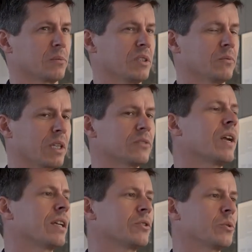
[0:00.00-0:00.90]
we are
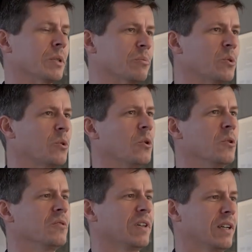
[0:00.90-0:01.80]
trying to
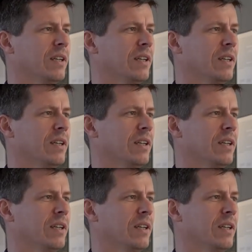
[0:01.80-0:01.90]
improve